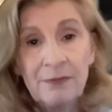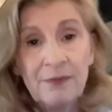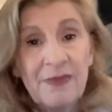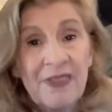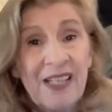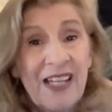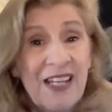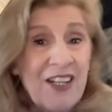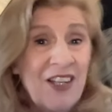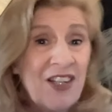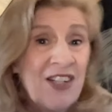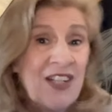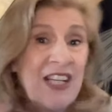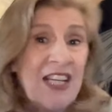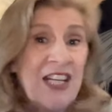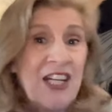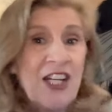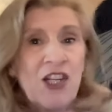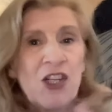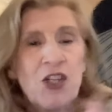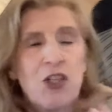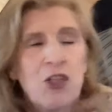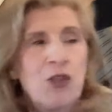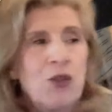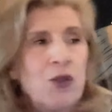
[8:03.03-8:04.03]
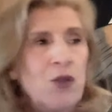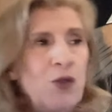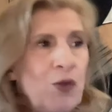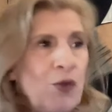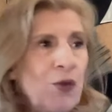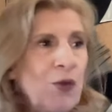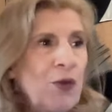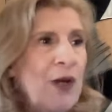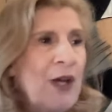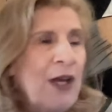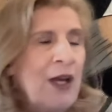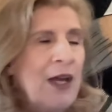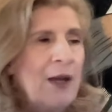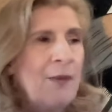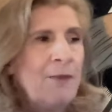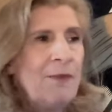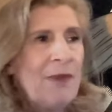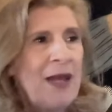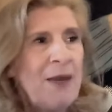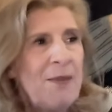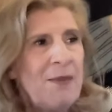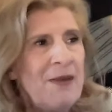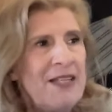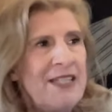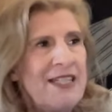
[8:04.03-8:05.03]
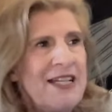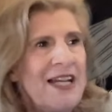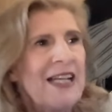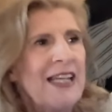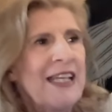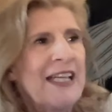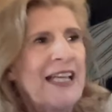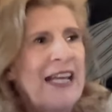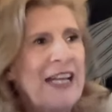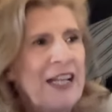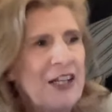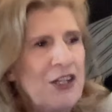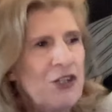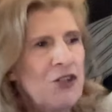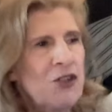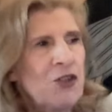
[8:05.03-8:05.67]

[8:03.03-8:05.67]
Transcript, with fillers: That you're needing to maybe delegate